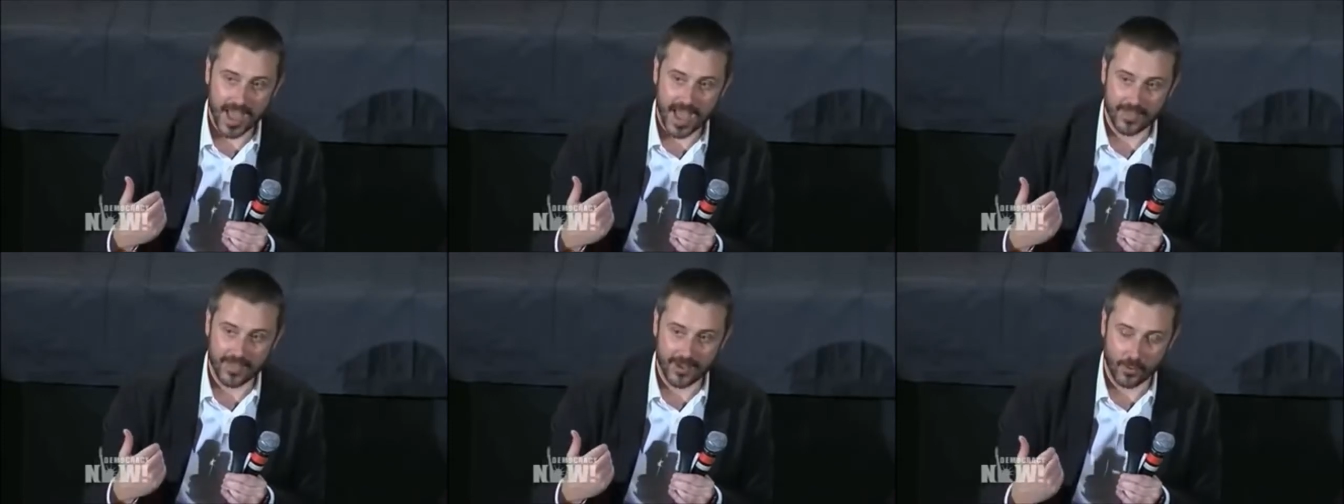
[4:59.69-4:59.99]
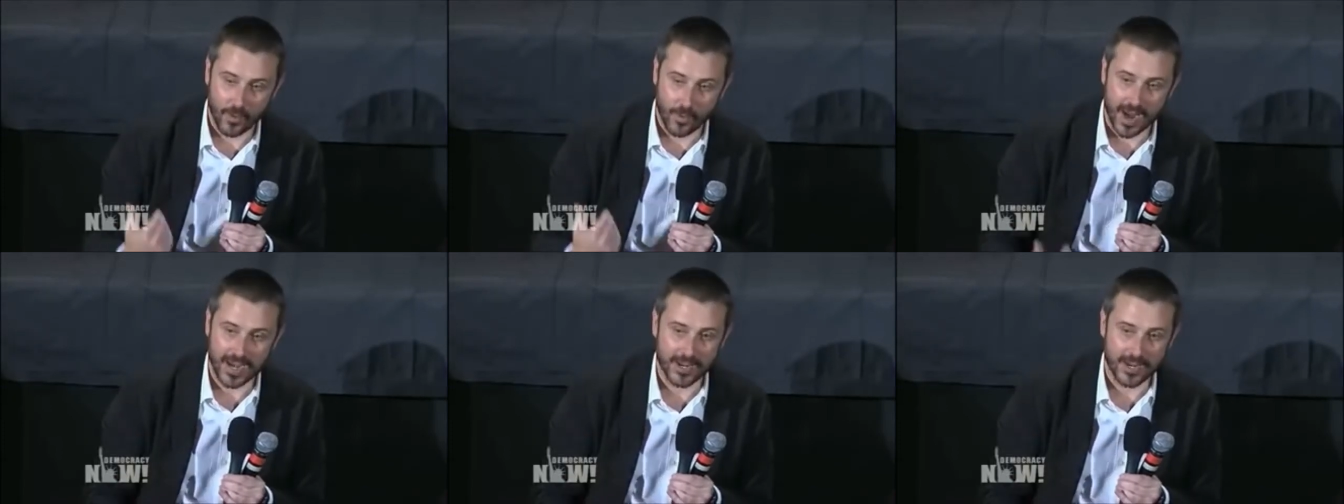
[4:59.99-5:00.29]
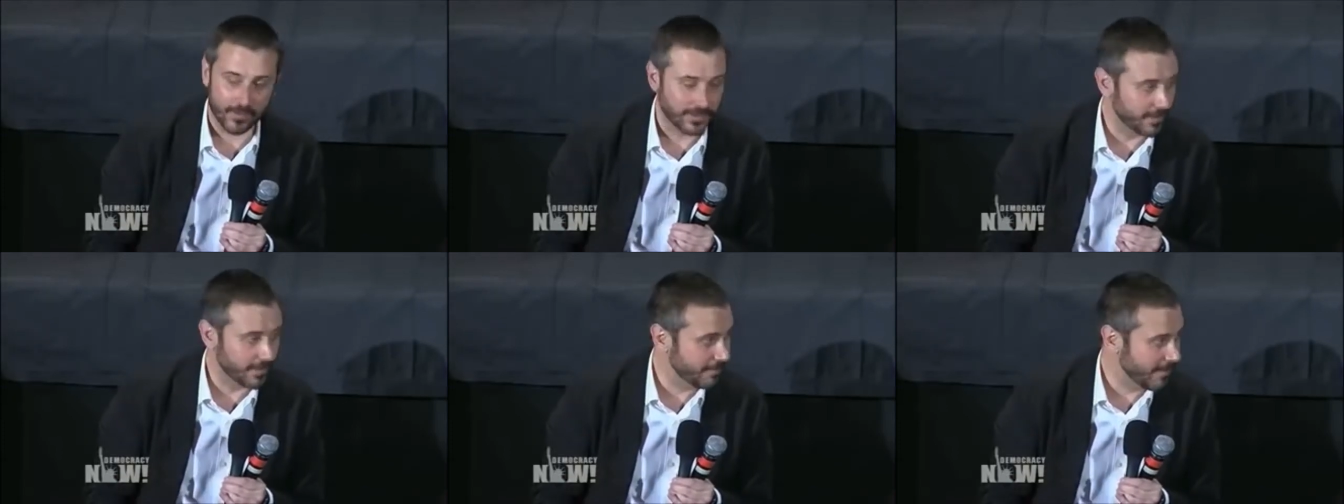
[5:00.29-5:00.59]
and they're
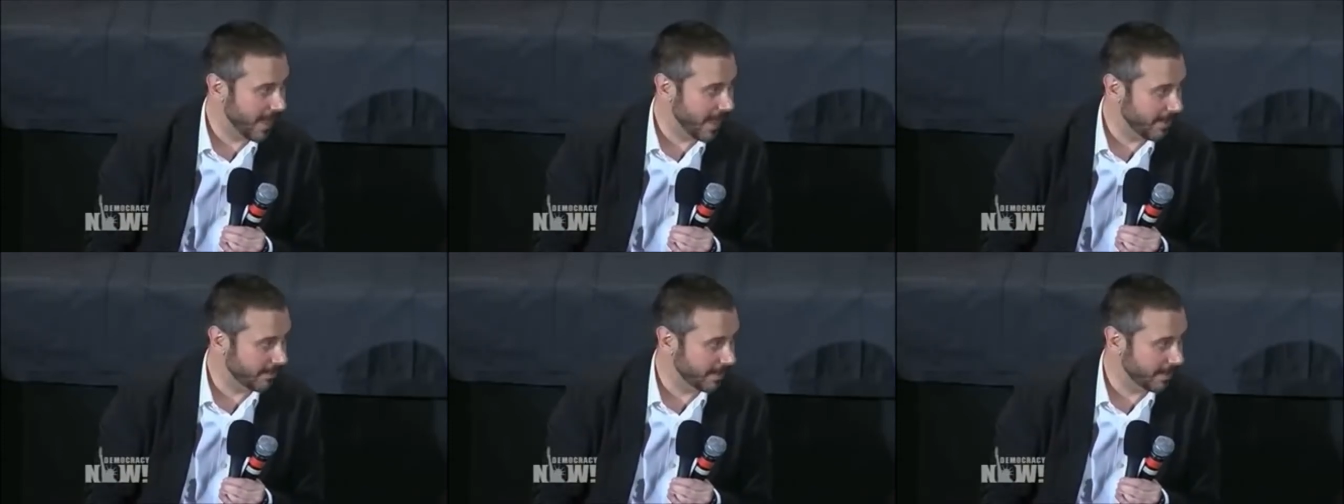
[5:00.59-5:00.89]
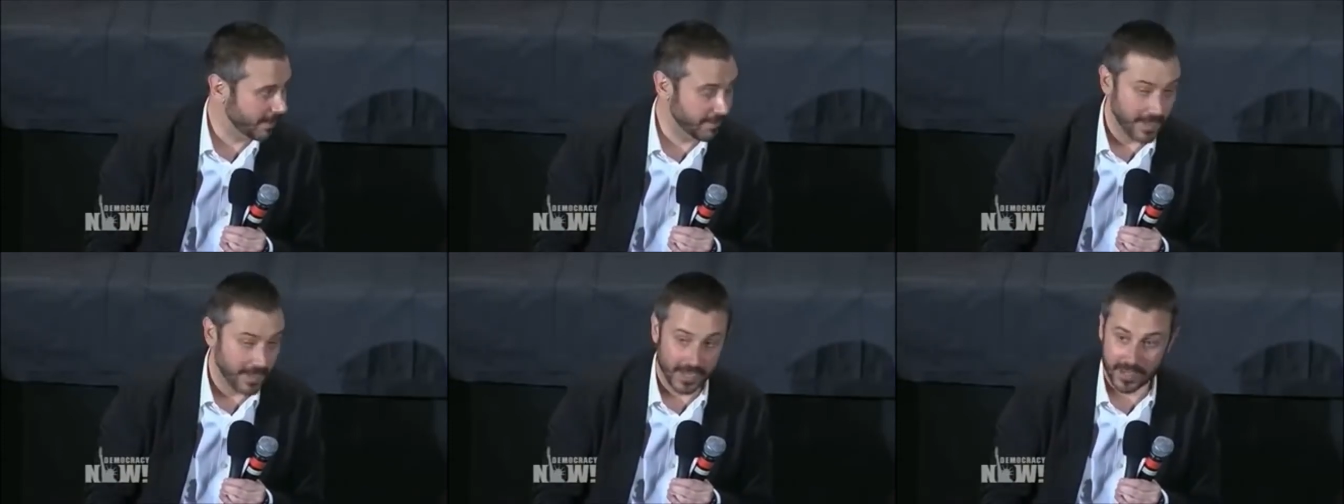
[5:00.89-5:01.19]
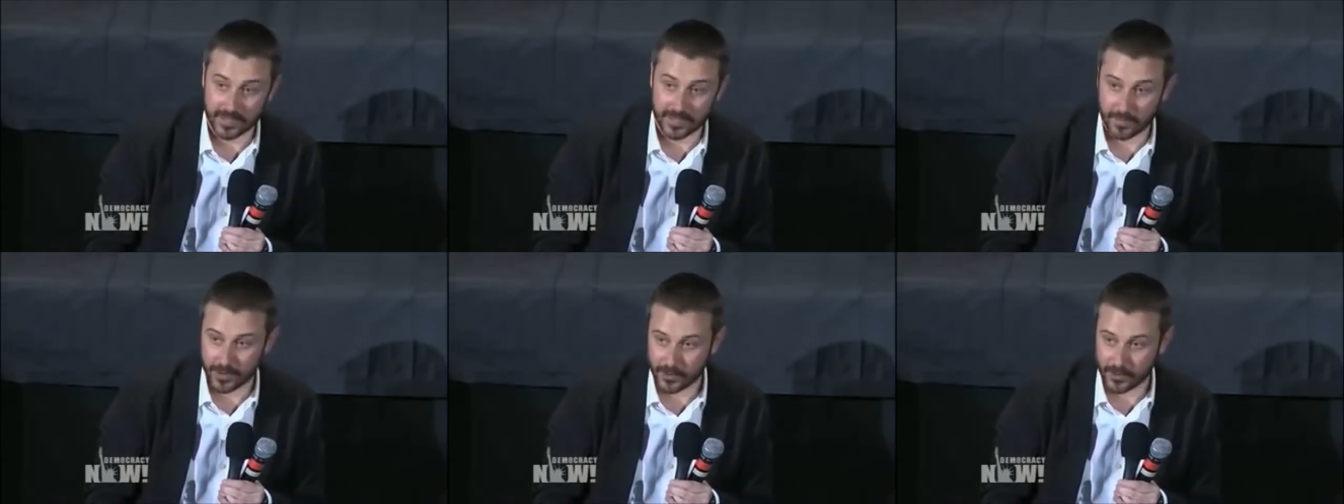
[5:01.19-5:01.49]
waiting with the family,
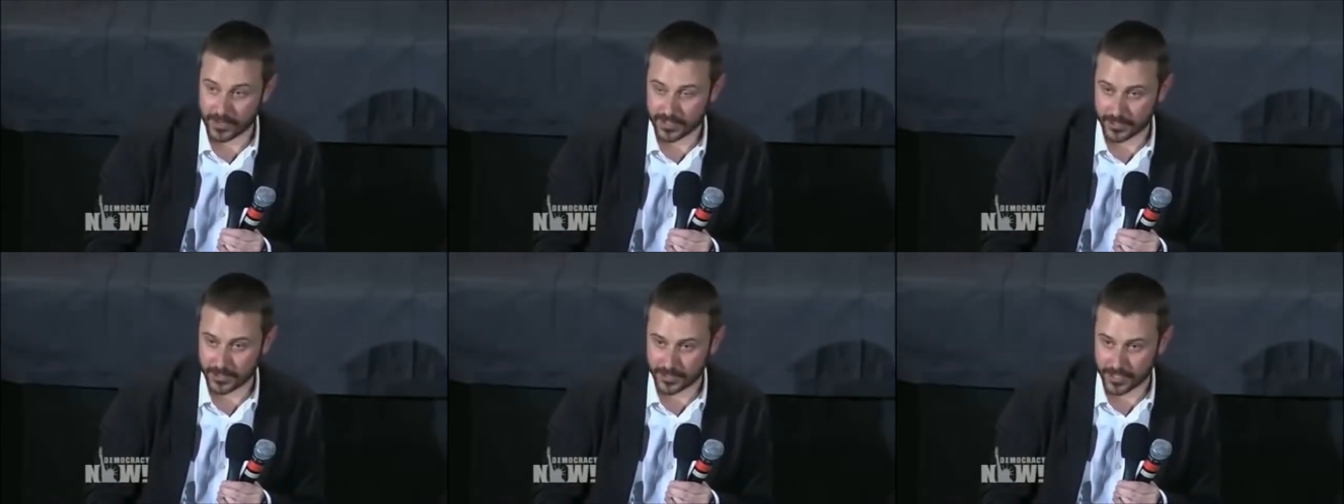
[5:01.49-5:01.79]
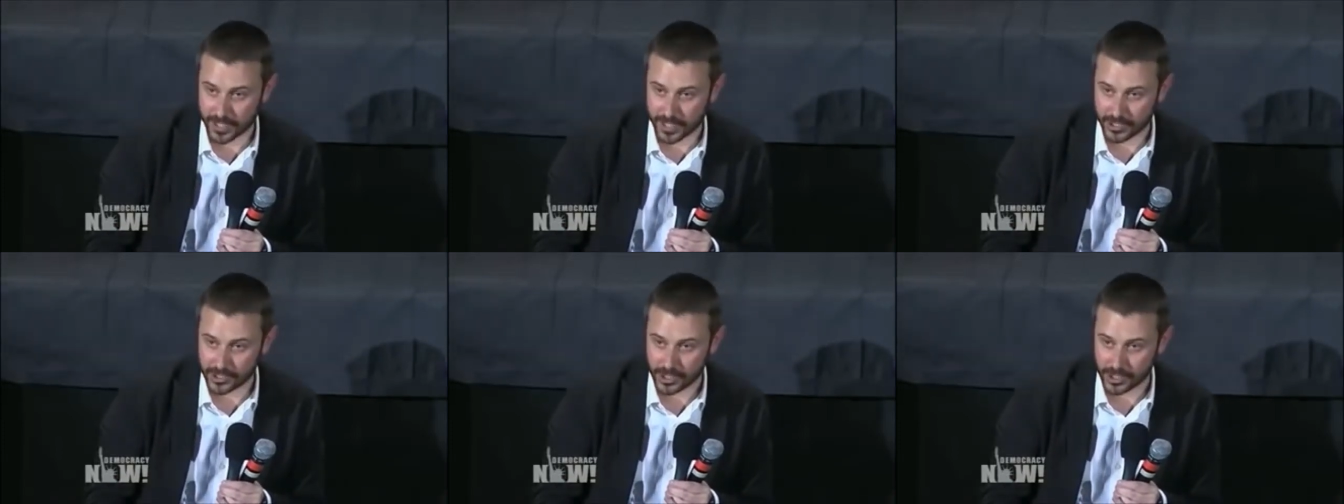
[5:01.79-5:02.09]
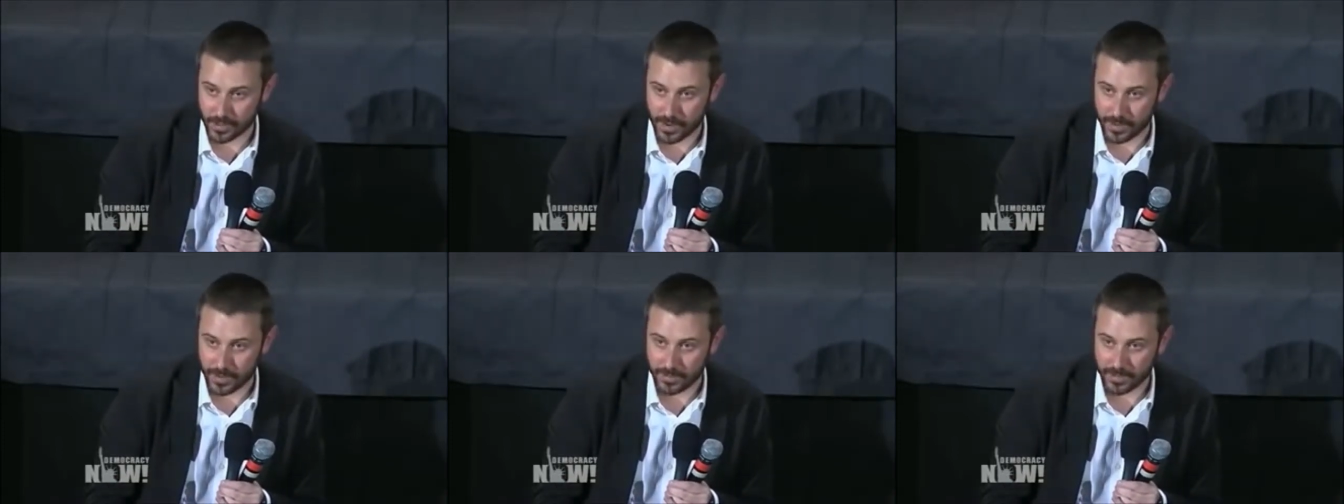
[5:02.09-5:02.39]
thinking that McChrystal's going to
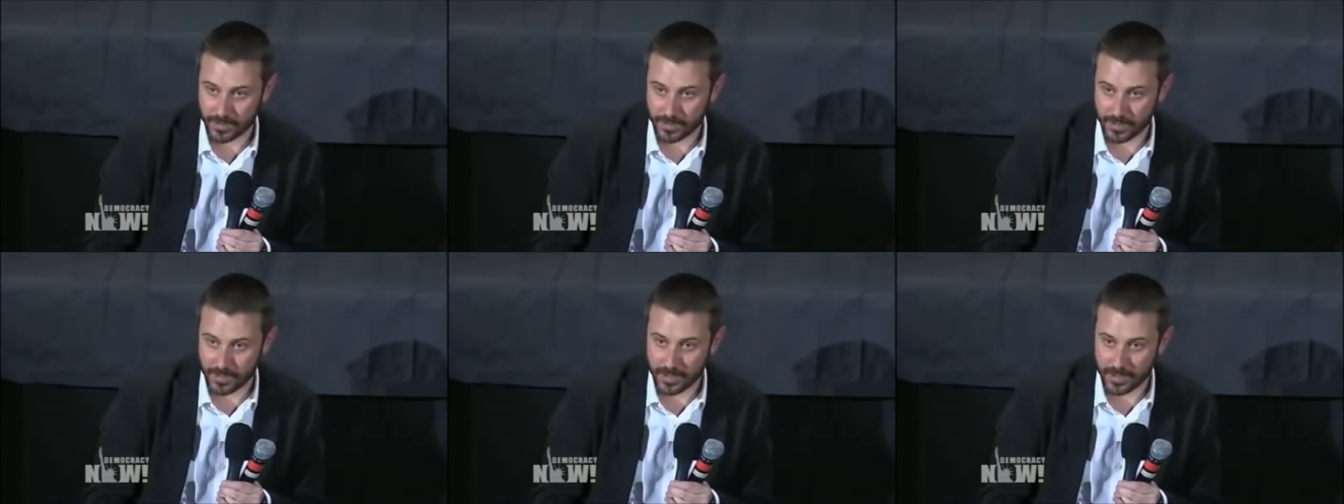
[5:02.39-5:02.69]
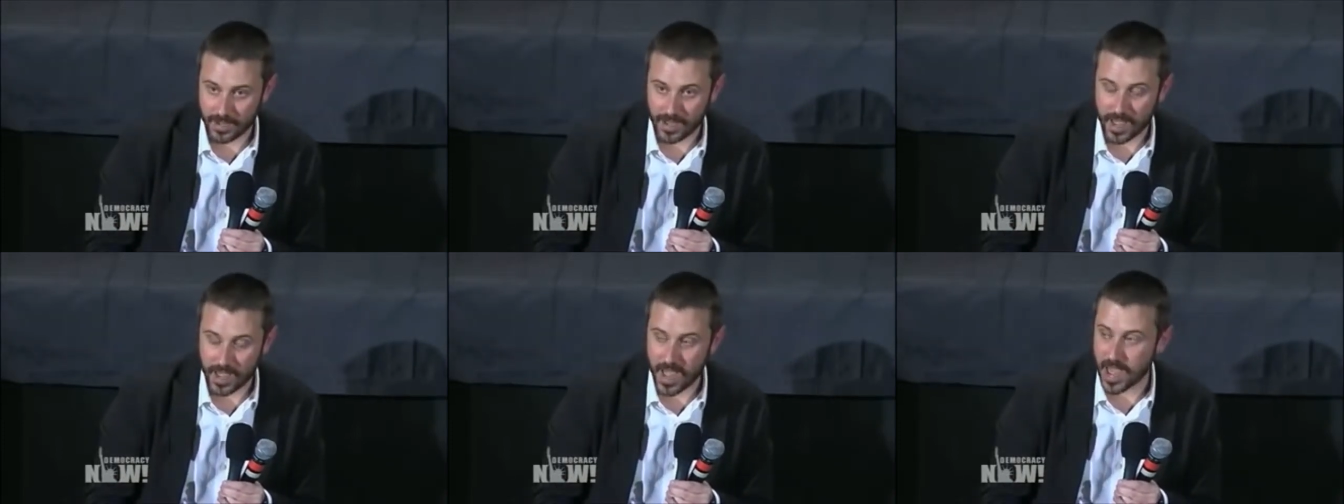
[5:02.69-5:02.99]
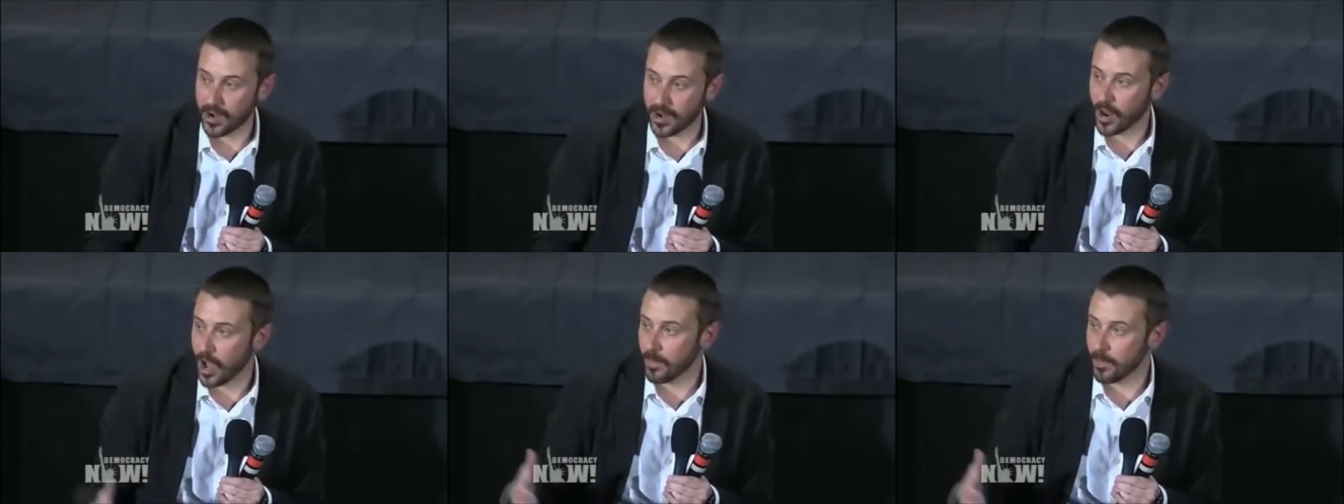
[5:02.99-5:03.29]
show up.
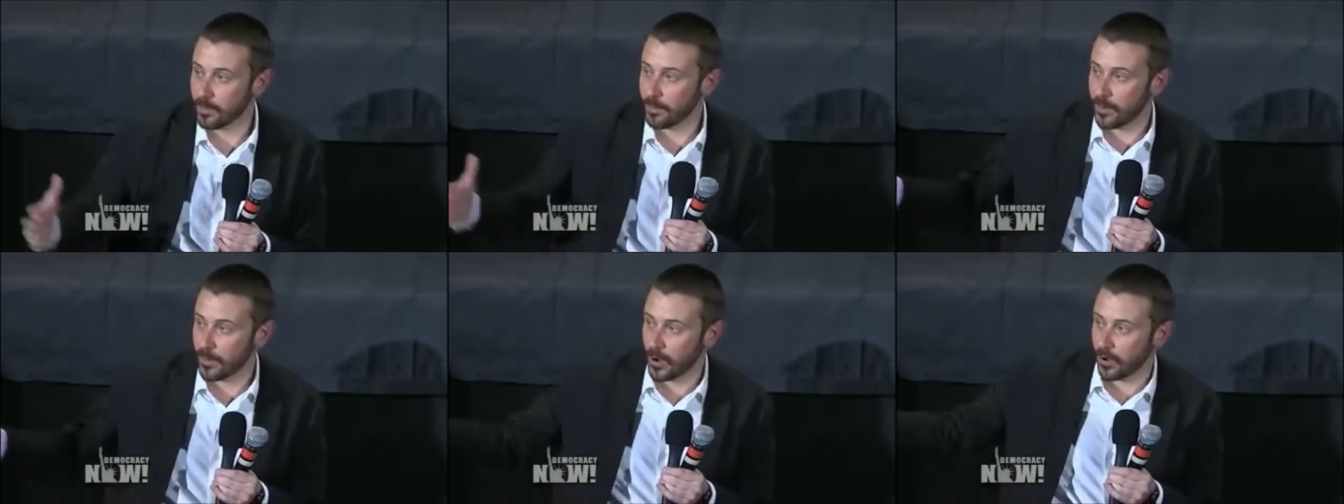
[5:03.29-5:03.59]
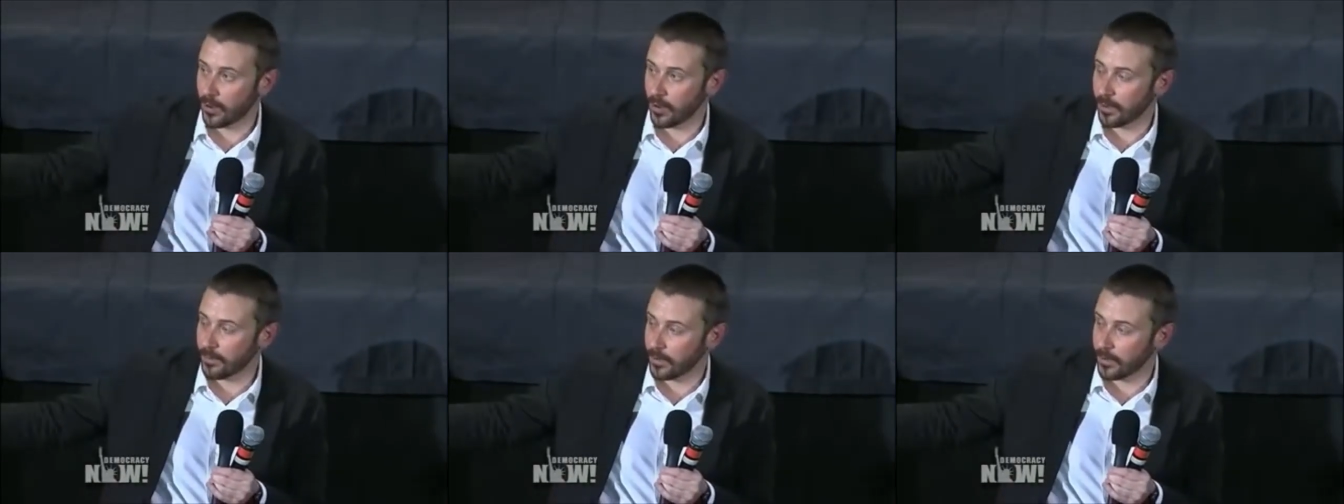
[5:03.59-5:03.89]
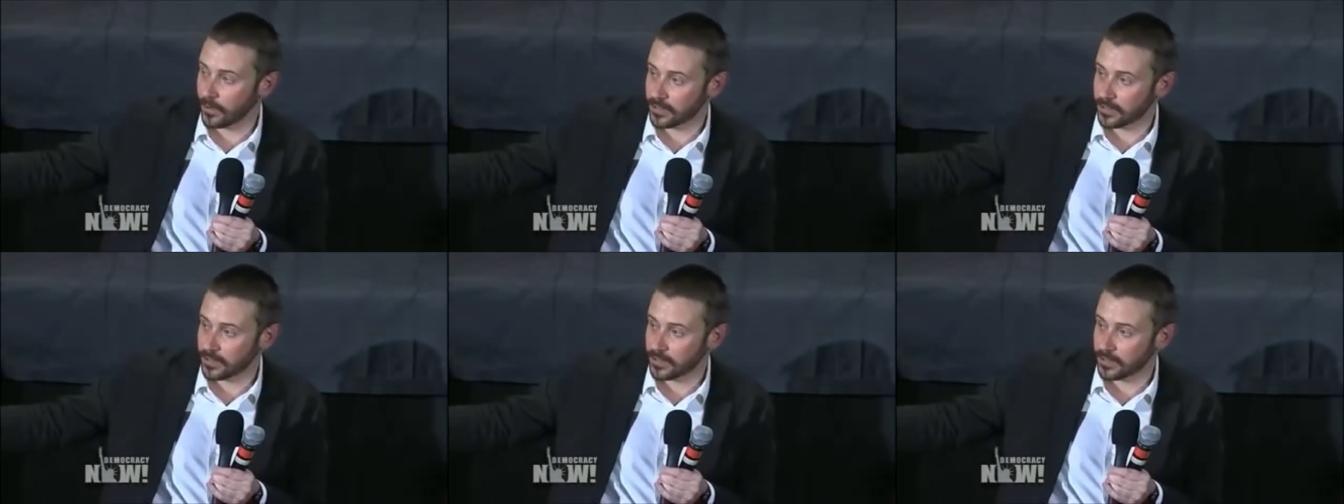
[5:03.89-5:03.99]
And up pull,